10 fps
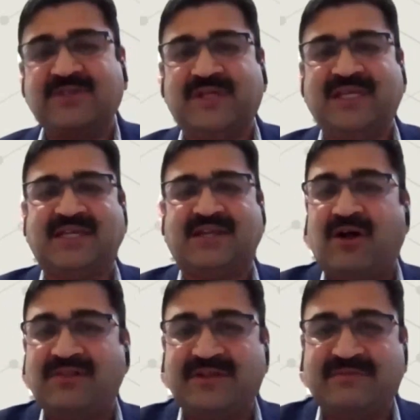So these are
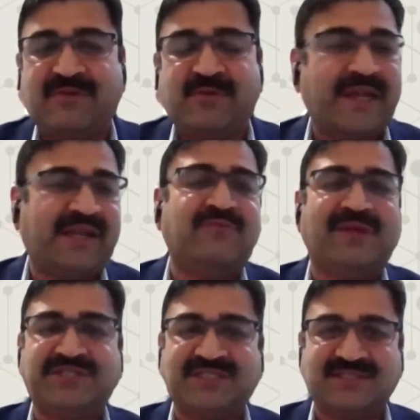all the great
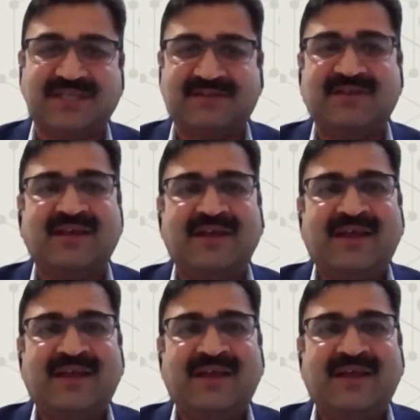inventions and